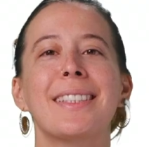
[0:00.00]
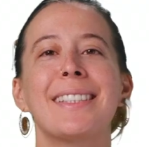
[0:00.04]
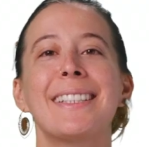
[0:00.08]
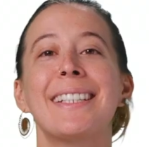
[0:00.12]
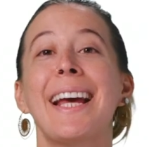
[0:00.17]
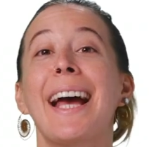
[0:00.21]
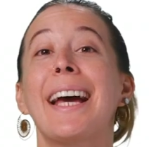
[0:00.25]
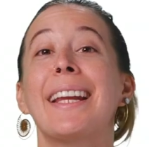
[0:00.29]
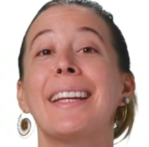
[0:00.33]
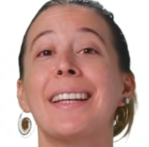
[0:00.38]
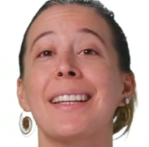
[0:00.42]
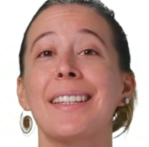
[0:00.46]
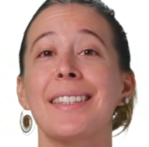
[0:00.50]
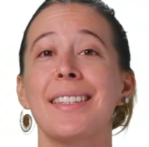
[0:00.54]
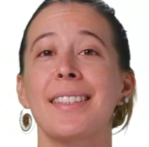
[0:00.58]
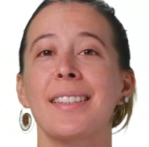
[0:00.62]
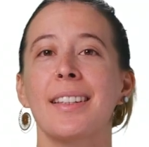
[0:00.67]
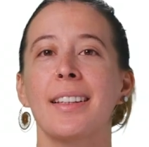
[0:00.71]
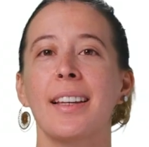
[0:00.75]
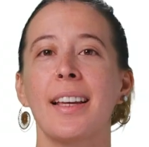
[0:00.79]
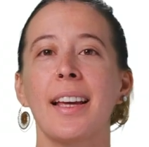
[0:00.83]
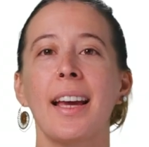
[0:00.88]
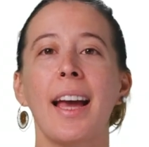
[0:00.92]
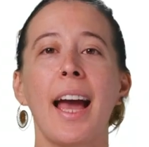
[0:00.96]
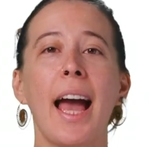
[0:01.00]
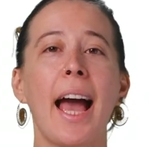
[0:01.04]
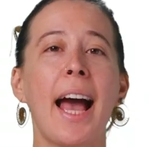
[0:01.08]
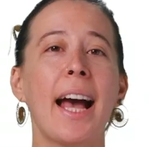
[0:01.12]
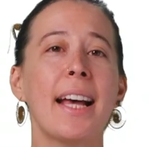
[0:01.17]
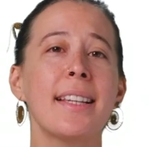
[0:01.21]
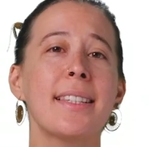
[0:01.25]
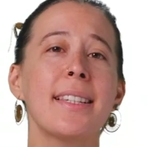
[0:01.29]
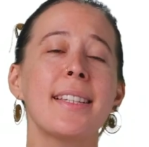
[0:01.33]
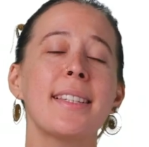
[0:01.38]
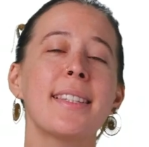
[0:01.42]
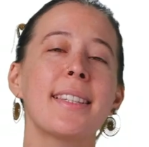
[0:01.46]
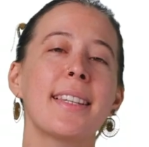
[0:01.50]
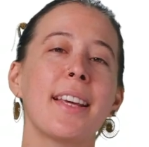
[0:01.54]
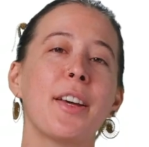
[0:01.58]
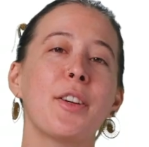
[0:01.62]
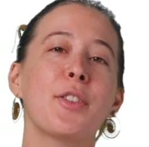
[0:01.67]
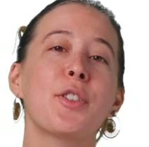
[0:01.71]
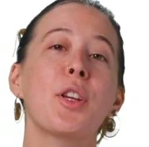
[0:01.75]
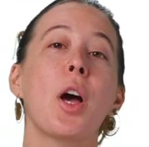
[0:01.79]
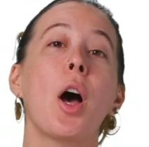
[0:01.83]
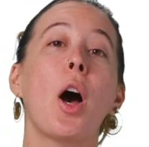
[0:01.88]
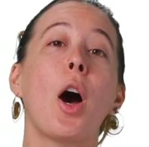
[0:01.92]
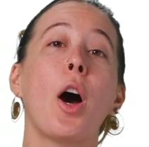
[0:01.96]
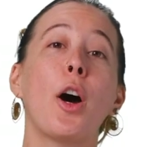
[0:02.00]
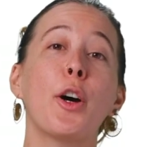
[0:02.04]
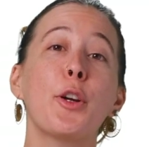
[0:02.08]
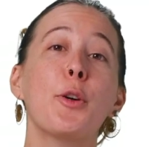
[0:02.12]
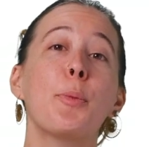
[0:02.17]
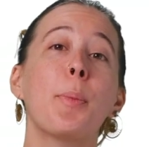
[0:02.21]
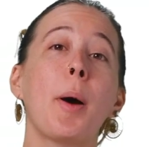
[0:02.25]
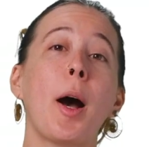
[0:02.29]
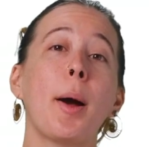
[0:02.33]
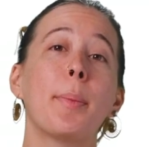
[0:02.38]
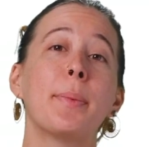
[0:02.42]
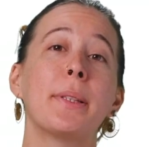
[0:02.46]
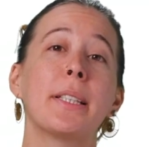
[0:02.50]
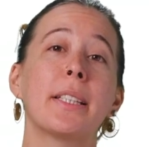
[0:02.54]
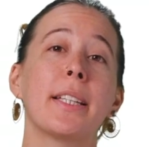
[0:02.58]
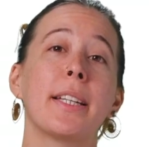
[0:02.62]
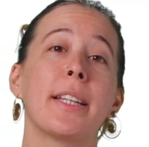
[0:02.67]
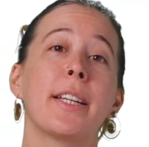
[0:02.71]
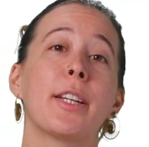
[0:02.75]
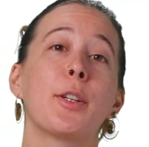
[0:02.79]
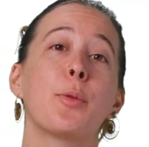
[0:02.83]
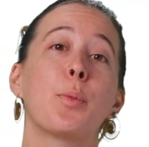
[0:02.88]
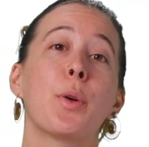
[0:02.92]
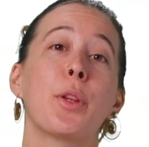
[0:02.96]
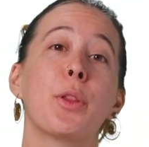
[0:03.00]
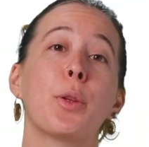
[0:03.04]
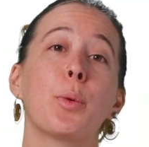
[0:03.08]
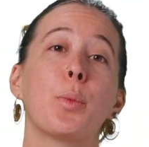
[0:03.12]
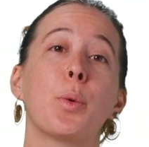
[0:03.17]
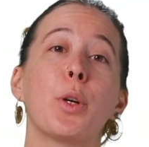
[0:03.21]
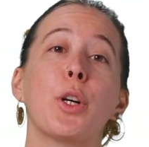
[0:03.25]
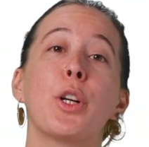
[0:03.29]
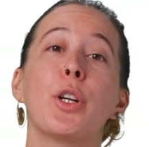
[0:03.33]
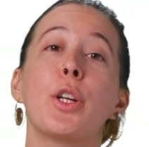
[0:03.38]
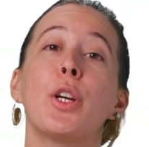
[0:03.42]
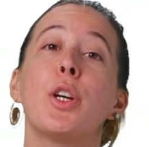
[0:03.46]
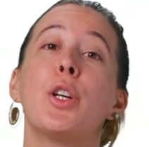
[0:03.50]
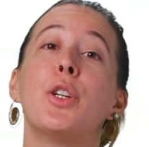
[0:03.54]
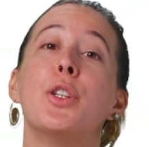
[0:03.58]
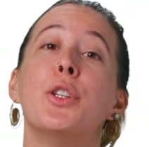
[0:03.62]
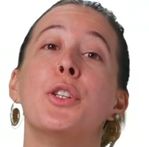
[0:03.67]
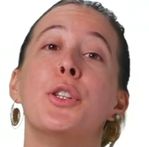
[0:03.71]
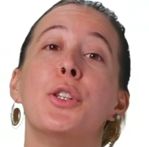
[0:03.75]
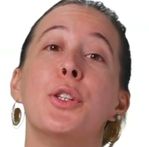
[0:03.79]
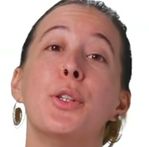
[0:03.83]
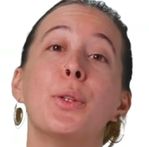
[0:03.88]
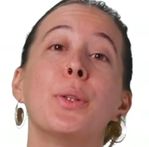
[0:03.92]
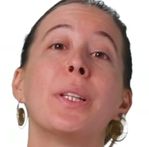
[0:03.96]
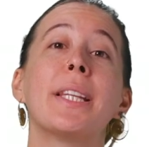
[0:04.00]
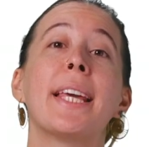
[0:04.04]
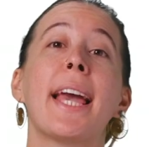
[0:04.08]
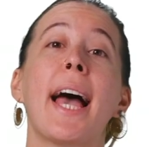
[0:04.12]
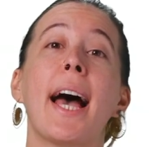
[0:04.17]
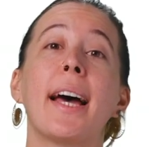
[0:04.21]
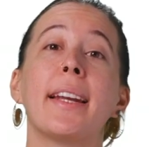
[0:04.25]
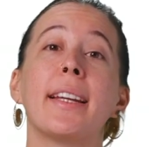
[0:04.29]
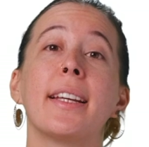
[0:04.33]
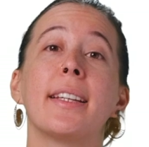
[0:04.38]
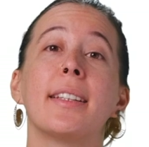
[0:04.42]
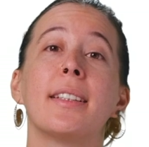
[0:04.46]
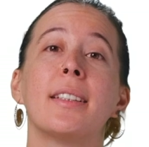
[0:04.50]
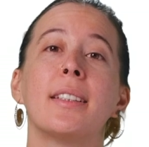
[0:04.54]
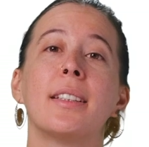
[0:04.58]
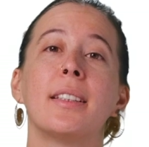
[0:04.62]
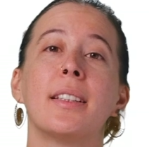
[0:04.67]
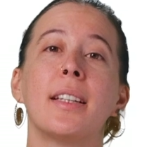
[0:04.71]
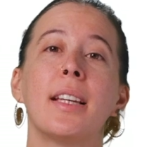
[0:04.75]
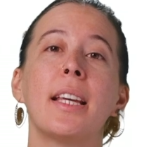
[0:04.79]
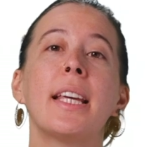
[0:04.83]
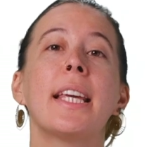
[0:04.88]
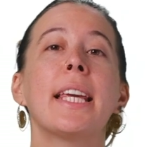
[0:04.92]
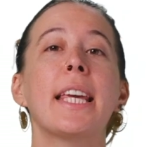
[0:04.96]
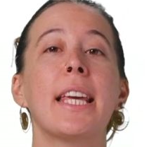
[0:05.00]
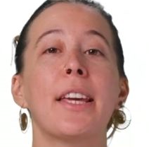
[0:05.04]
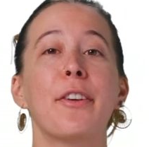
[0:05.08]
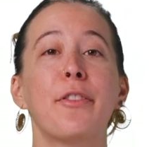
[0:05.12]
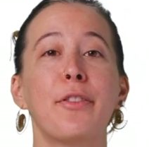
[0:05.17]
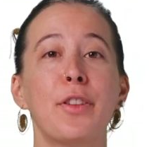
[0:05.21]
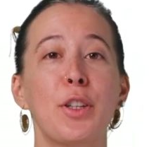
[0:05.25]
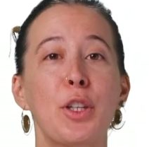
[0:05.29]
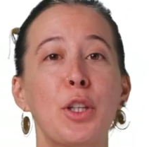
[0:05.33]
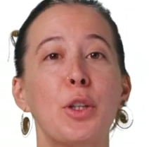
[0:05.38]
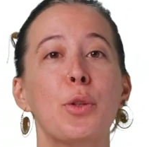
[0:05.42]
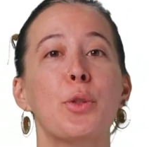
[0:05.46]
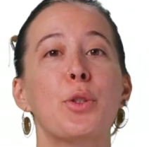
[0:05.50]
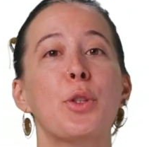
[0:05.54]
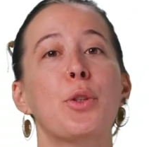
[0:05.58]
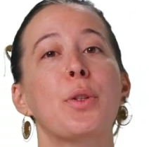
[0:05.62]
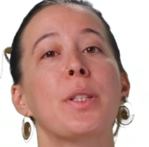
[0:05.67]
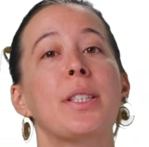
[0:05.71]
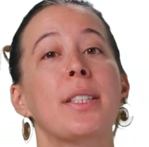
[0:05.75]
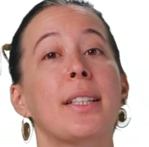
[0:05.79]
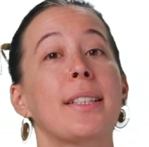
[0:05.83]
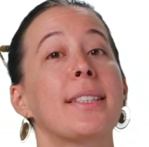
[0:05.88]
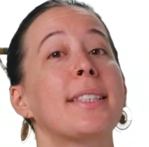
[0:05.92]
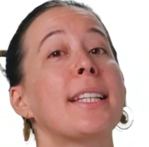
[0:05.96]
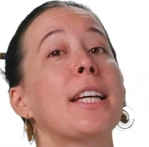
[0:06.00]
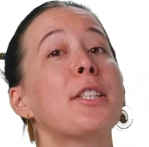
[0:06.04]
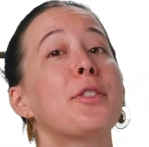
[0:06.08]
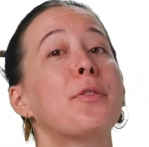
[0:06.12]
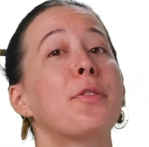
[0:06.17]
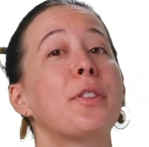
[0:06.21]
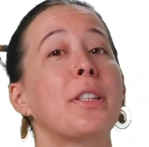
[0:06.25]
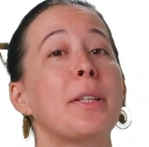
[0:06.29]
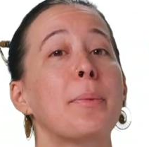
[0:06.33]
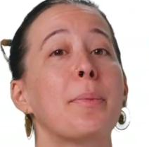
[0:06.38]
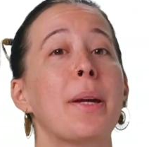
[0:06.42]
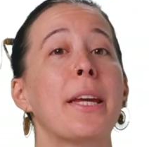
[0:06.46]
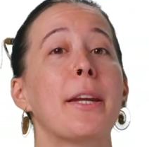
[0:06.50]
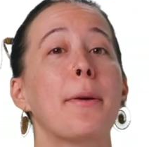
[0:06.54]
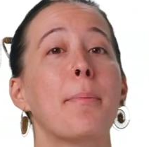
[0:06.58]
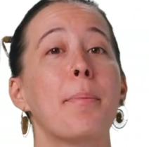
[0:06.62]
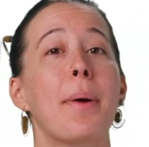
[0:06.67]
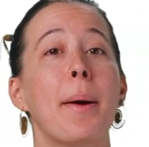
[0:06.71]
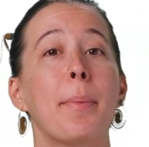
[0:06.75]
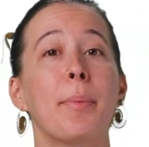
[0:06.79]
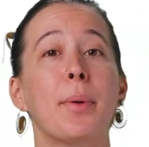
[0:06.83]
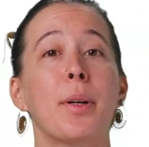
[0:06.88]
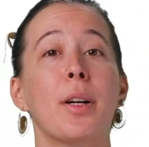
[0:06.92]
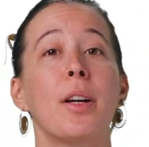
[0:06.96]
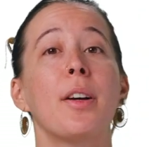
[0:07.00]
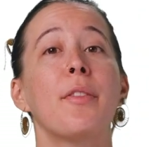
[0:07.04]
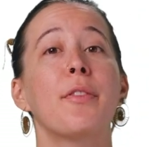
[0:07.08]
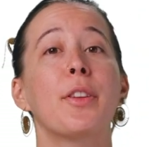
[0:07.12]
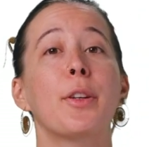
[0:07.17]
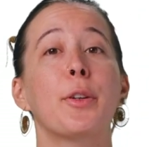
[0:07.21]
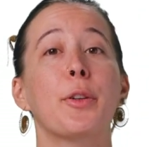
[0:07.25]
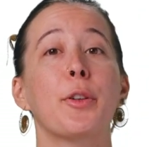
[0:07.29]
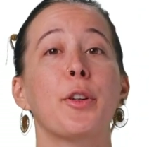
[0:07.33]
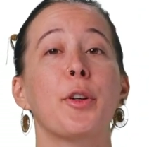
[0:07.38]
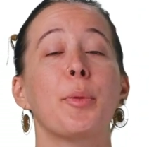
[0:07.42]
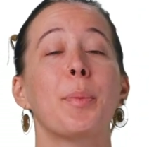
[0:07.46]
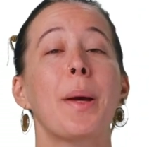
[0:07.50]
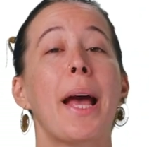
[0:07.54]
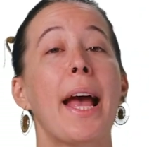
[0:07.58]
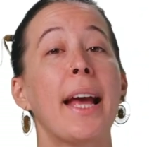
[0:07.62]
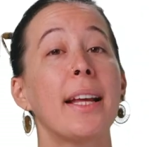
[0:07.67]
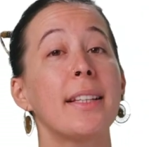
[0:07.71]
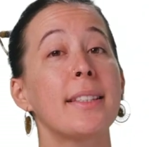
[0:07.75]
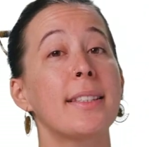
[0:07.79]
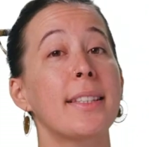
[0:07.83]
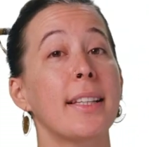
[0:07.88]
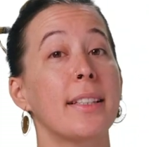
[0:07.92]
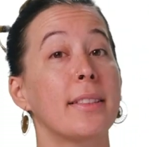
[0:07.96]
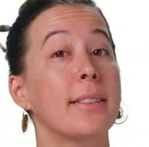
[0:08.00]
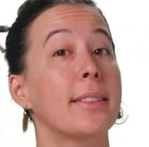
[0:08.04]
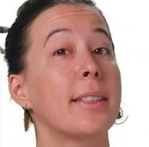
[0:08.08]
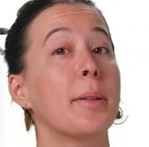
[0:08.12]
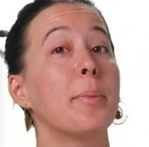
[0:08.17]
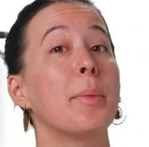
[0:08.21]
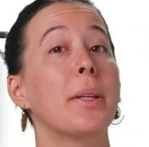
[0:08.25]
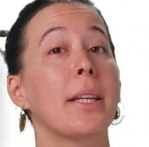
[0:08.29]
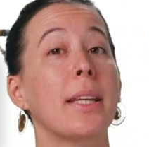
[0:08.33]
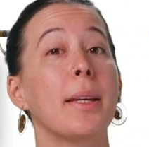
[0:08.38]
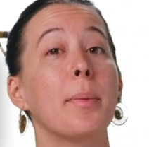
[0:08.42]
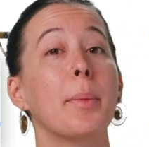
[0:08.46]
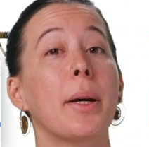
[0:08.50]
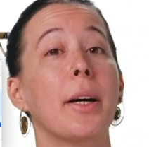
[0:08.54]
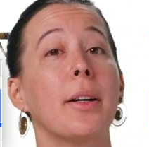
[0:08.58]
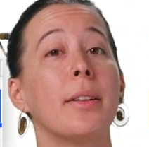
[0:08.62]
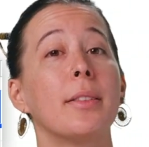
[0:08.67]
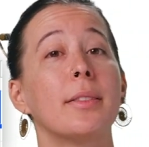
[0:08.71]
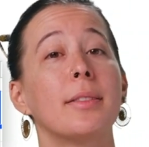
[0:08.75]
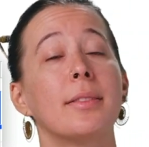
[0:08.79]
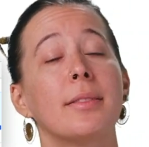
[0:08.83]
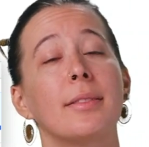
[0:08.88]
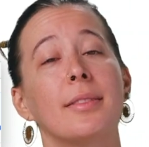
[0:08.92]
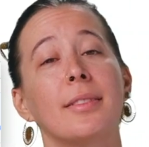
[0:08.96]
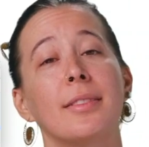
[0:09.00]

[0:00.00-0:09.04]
Status has its cells auto-populated with the word newly added if the user is successfully made a member of the group and sends them an email.